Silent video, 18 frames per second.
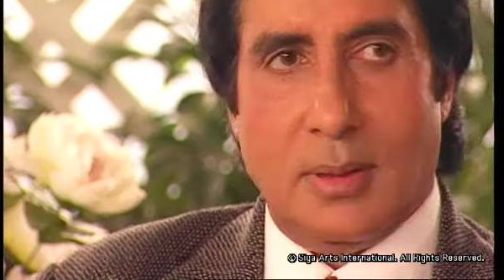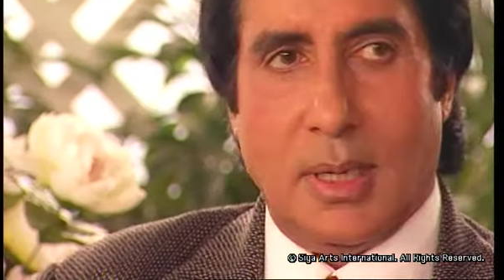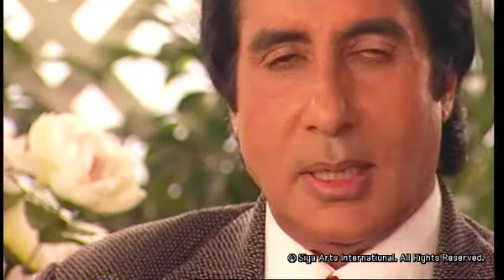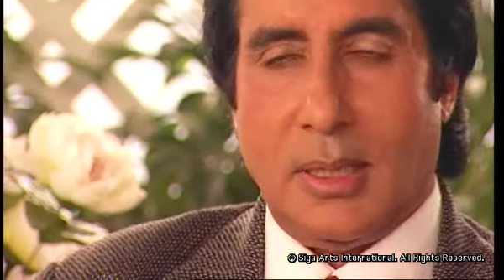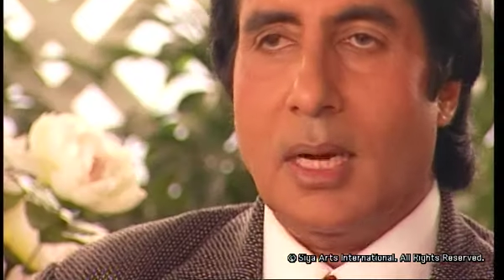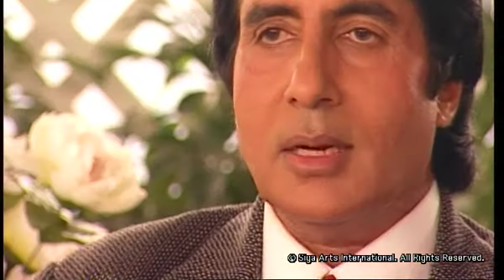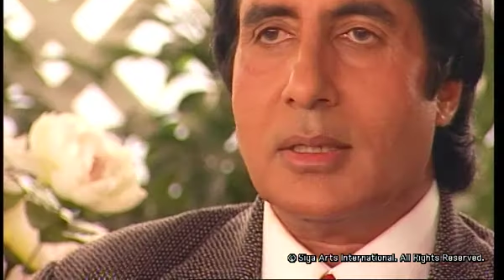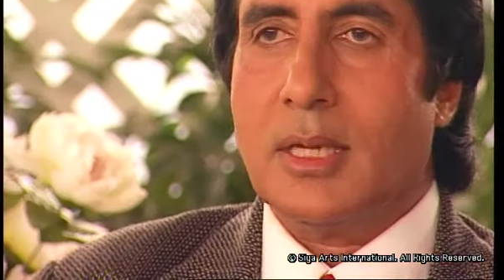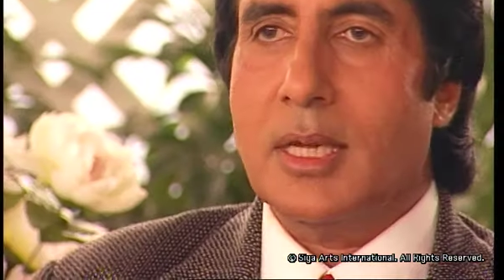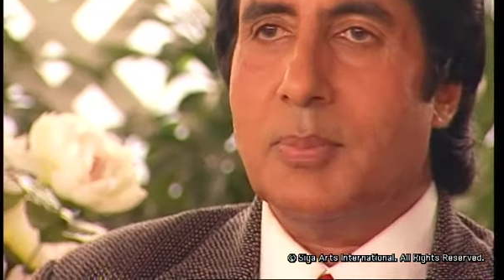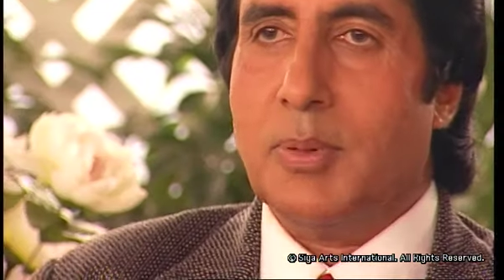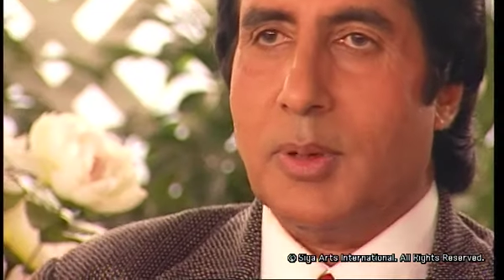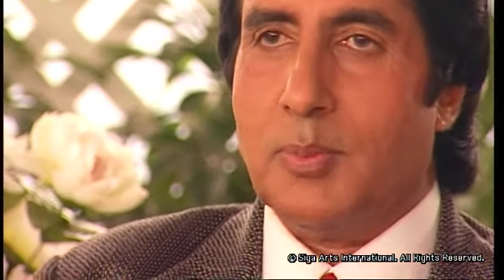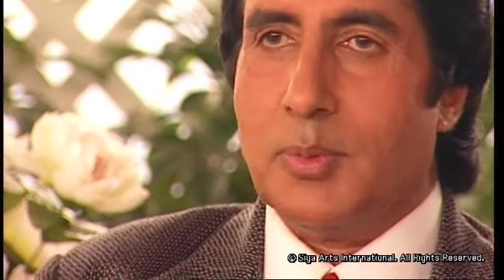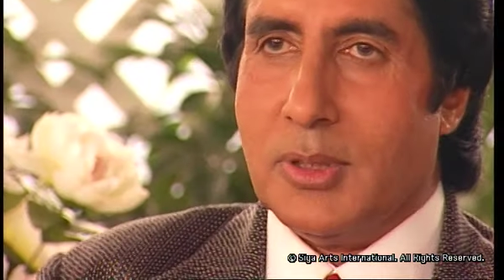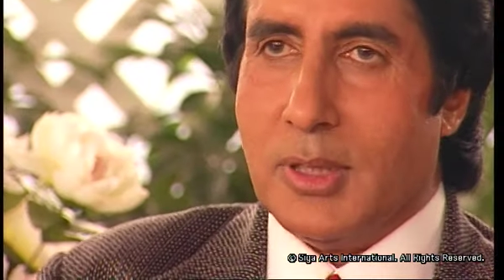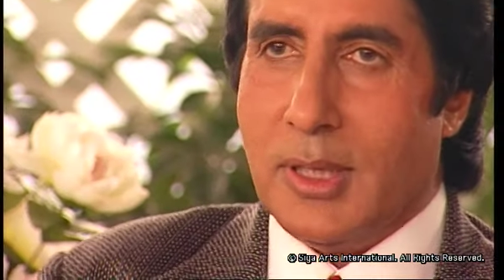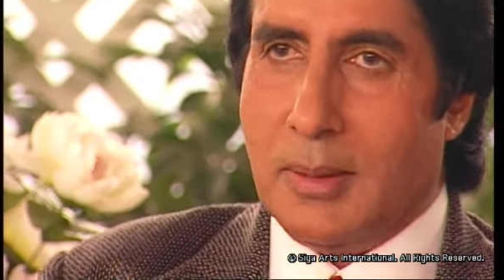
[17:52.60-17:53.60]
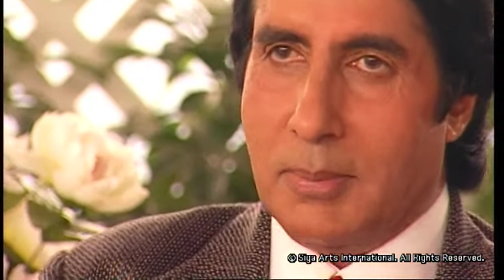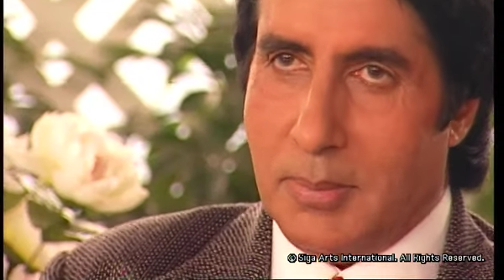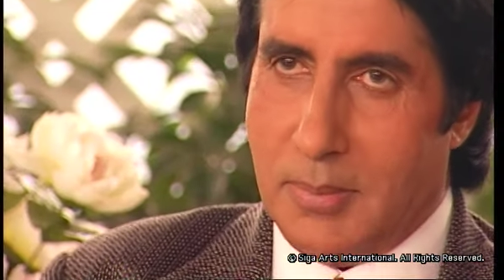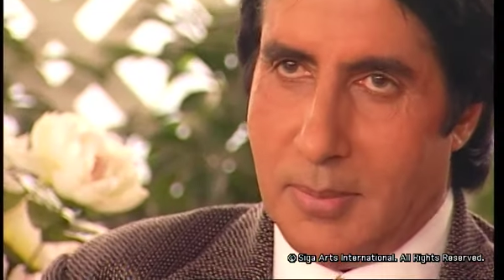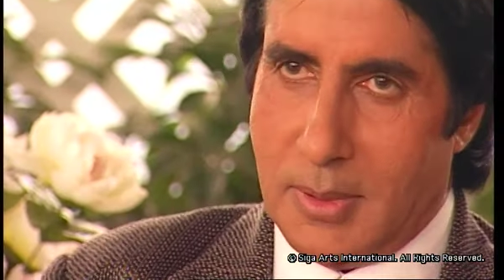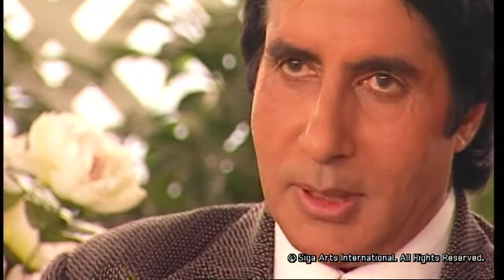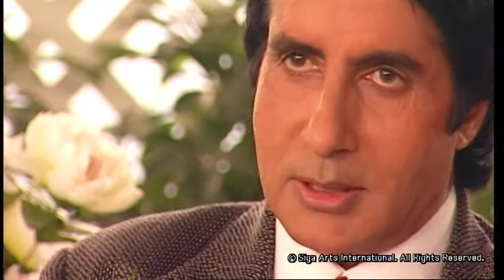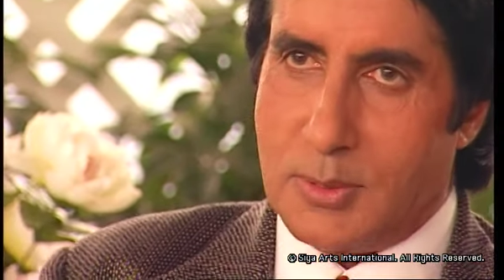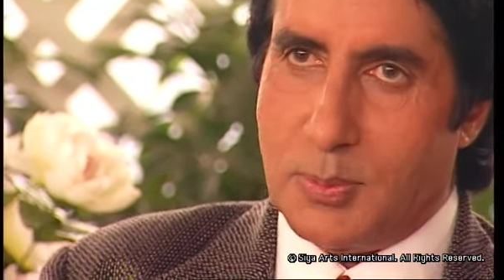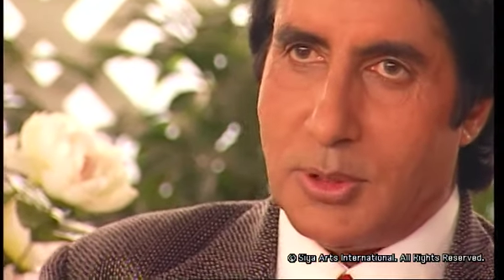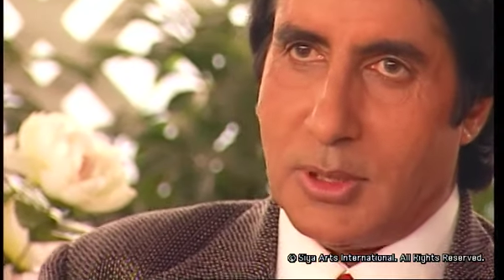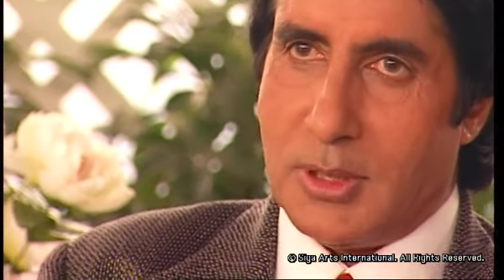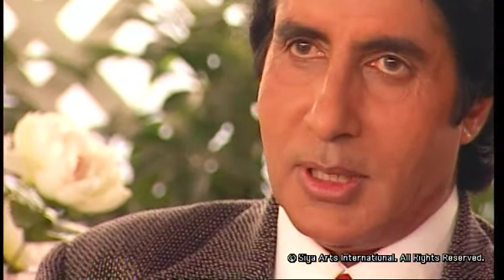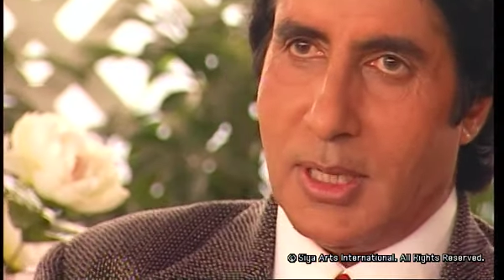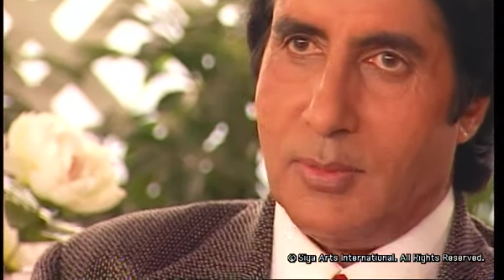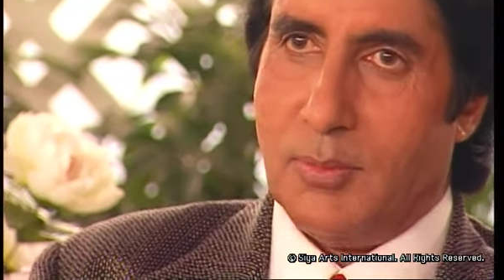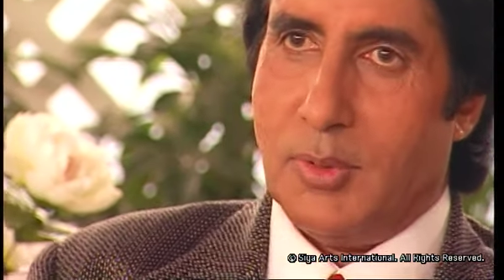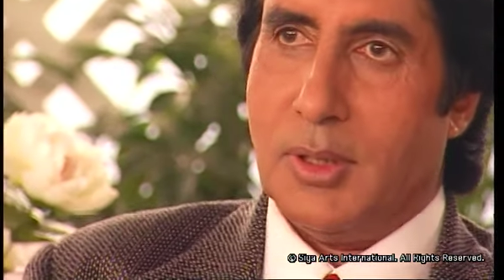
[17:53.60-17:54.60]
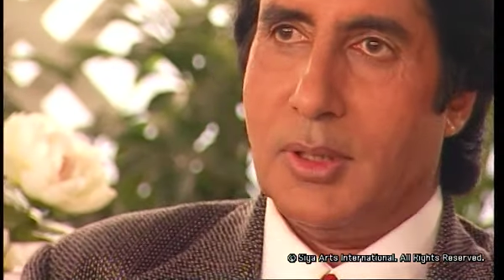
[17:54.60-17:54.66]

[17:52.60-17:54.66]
I can't keep up with them. Let's put it that way.